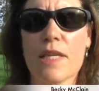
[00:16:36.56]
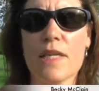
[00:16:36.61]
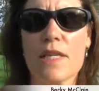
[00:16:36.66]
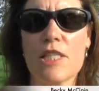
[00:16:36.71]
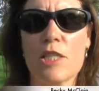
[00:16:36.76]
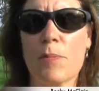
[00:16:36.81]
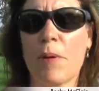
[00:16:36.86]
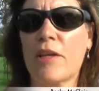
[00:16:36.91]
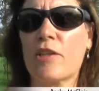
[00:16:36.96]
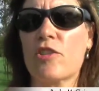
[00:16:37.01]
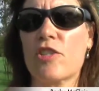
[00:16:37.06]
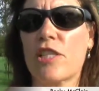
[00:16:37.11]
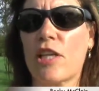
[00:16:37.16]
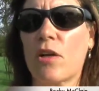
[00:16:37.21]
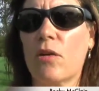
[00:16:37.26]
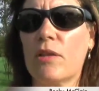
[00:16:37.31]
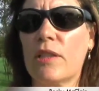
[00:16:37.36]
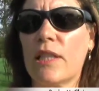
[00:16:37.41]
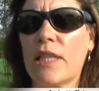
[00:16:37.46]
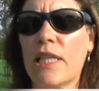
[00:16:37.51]
inspector
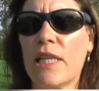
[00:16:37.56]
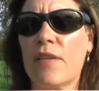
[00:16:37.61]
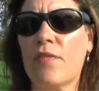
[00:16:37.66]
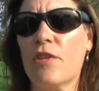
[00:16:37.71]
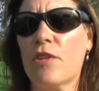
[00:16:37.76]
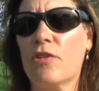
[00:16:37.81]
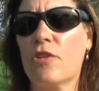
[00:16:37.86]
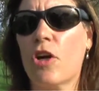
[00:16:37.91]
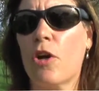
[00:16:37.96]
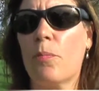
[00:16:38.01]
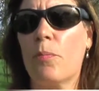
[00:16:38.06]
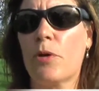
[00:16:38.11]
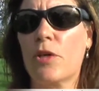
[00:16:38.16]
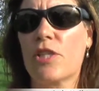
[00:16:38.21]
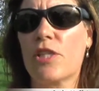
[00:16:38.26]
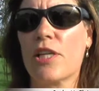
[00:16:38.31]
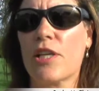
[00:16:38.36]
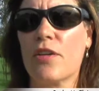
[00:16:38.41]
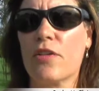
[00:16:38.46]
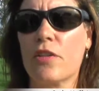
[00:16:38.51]
said, "Oh, leave your
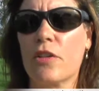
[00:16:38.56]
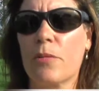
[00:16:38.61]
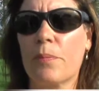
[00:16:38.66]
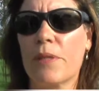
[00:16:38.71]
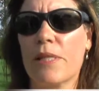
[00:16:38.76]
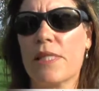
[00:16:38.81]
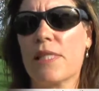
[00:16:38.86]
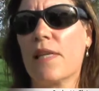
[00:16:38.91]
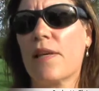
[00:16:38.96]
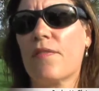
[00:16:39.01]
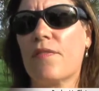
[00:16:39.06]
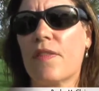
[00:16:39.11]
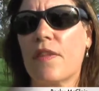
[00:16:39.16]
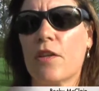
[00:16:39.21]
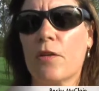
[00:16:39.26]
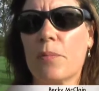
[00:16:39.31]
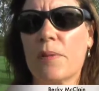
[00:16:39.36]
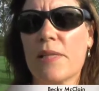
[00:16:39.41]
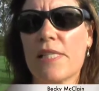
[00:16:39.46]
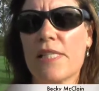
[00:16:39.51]
notebooks here. They'll be safe.
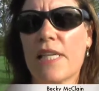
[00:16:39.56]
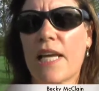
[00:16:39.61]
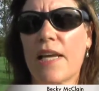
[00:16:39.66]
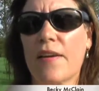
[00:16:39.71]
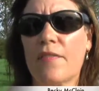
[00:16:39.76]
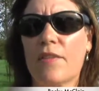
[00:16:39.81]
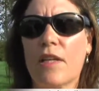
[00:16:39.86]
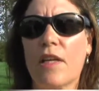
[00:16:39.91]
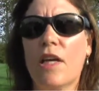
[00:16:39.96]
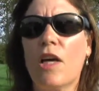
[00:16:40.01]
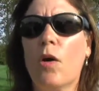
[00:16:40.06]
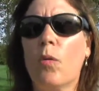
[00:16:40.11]
They'll be saved."